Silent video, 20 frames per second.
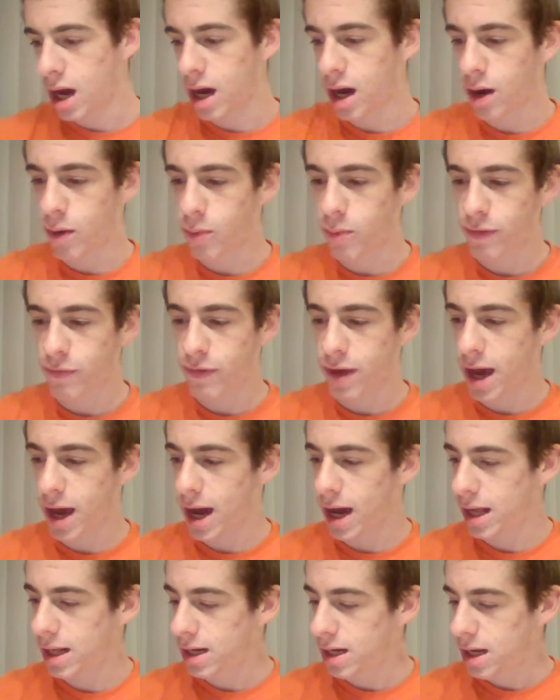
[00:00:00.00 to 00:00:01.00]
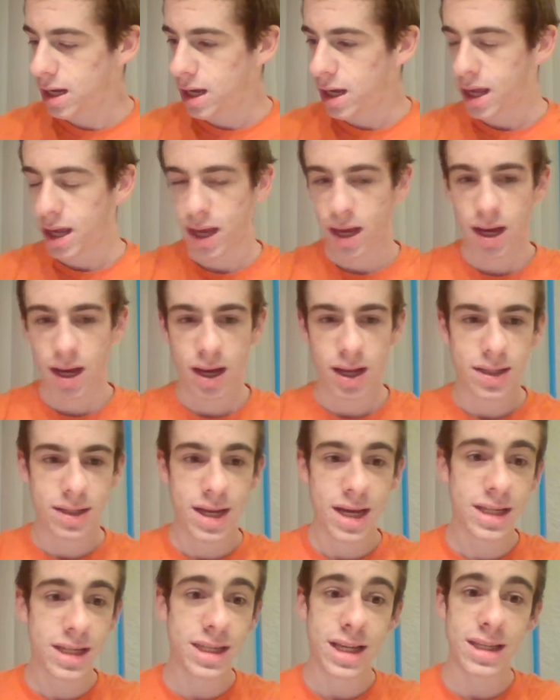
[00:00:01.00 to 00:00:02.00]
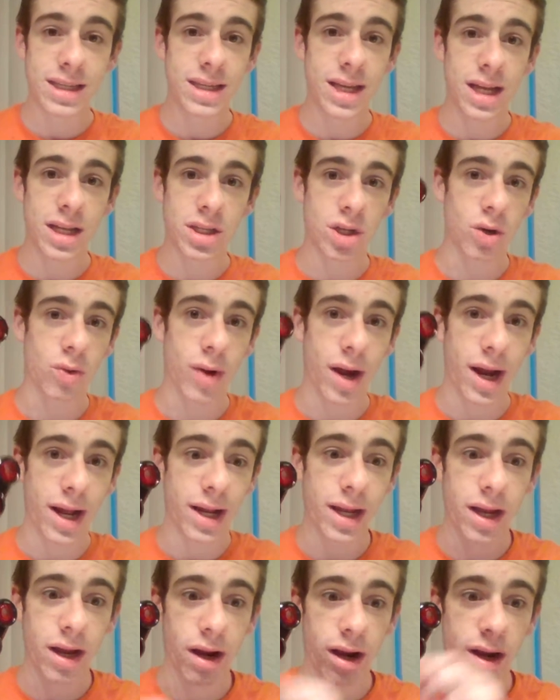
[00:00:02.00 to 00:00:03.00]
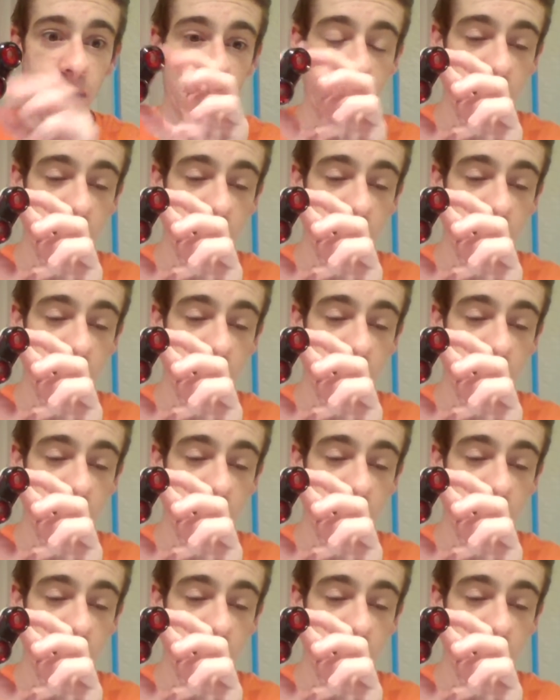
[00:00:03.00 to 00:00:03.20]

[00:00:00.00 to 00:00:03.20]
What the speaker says: We've got a distance sensor right here.